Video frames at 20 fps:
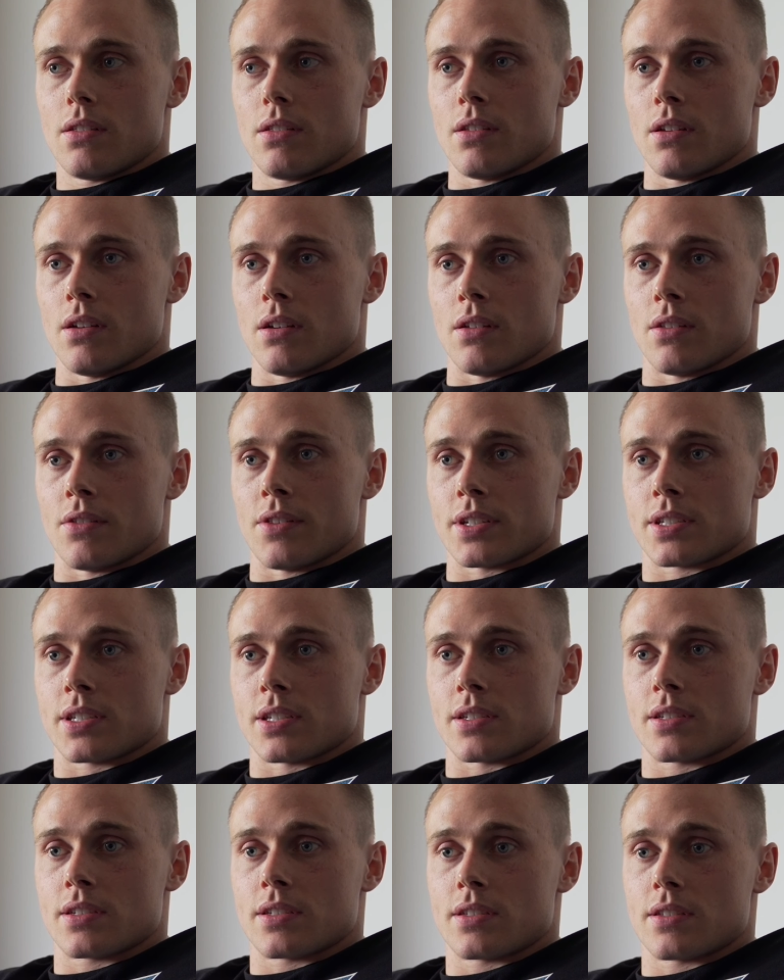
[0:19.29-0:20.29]
Uh, this
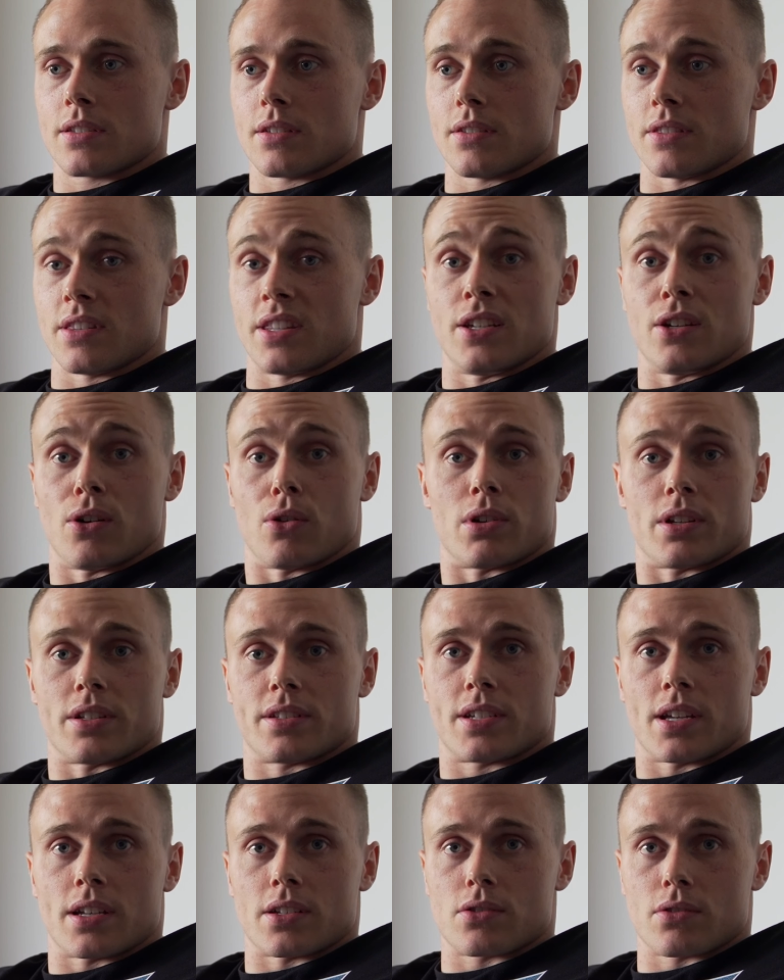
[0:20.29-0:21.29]
is the only
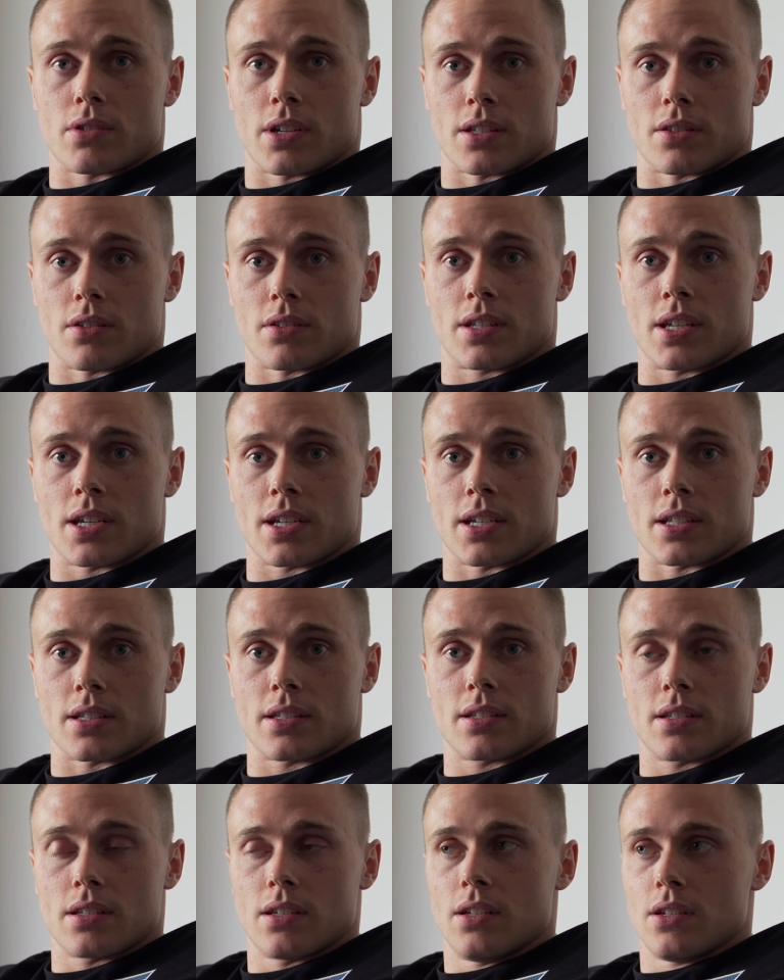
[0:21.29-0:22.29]
chance to get the
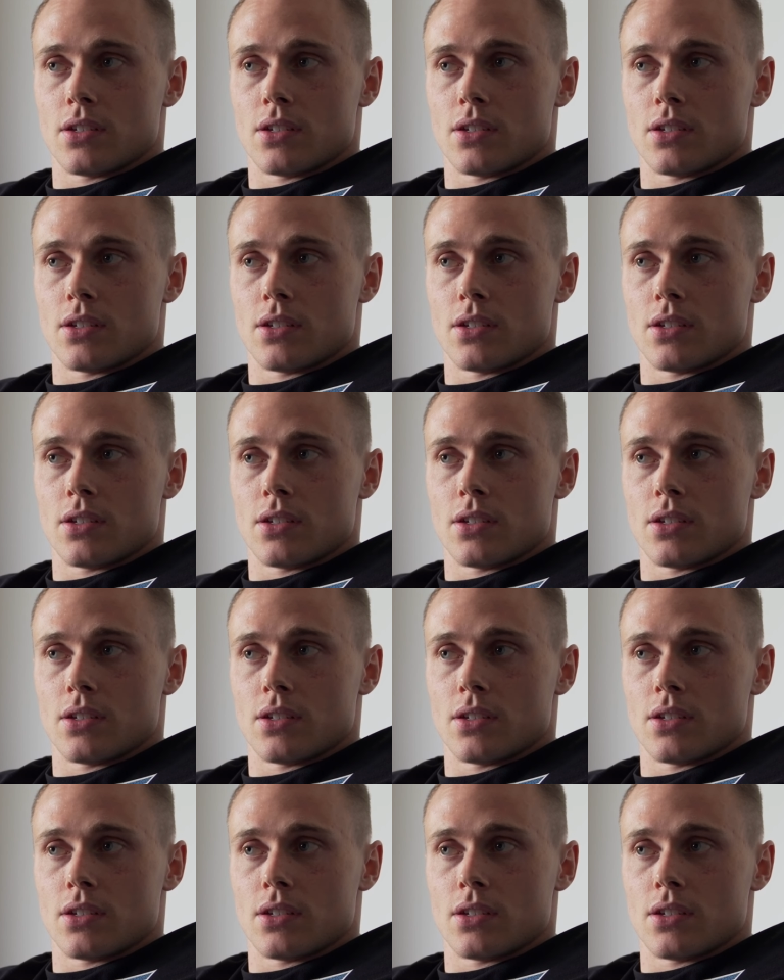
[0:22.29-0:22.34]
ticket.